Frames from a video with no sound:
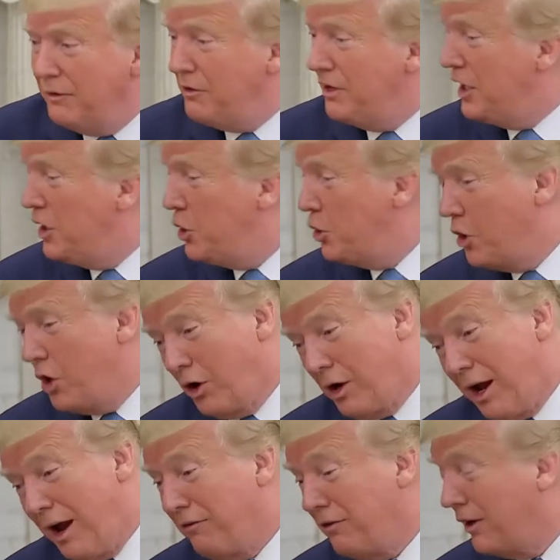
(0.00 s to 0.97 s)
Living in New
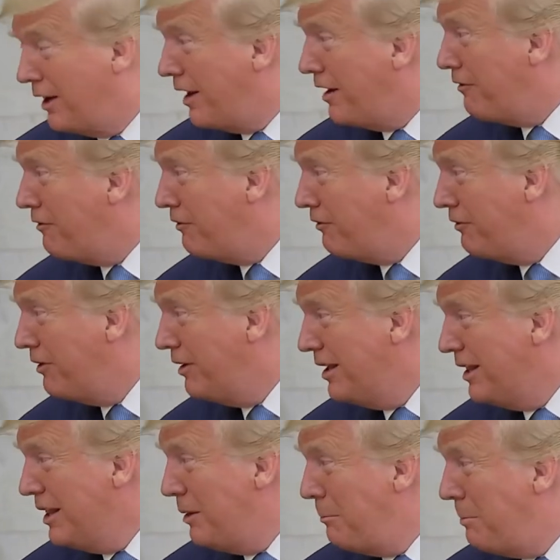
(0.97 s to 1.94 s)
York, I have a lot of
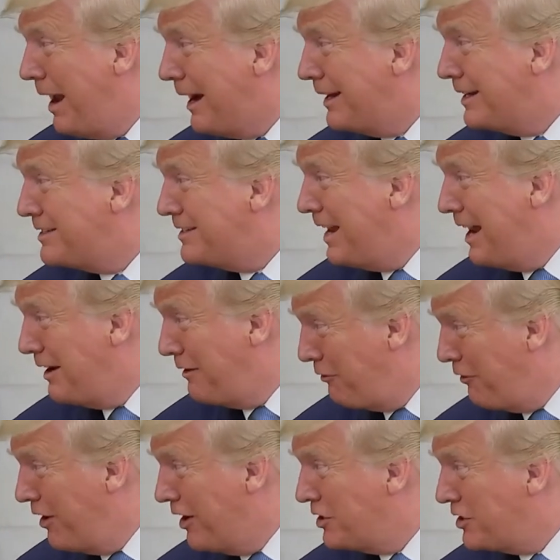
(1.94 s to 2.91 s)
Pakistani
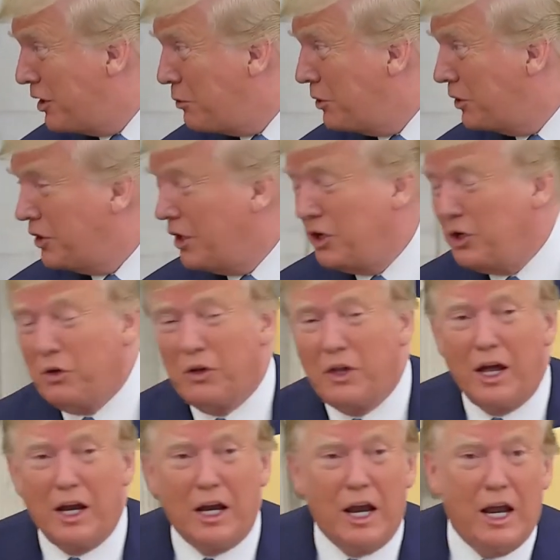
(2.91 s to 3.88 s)
friends, I will tell you
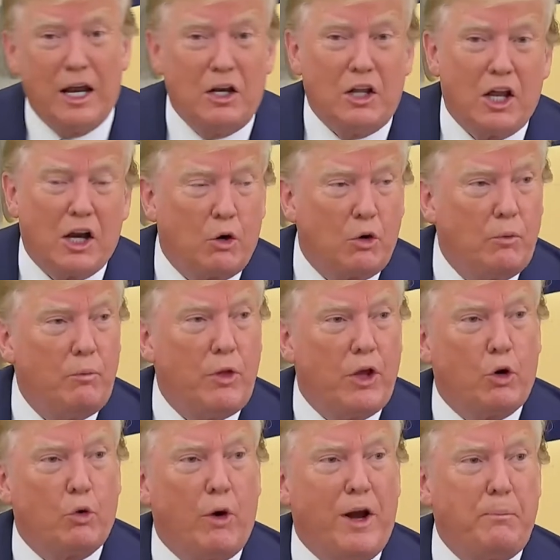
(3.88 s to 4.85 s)
that. And they're,
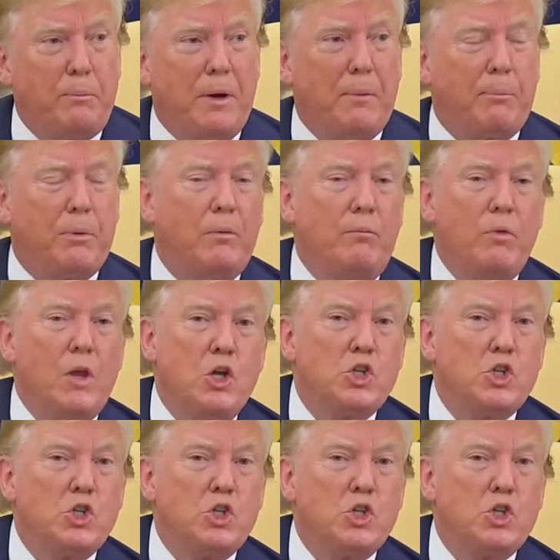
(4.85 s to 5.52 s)
they're great people.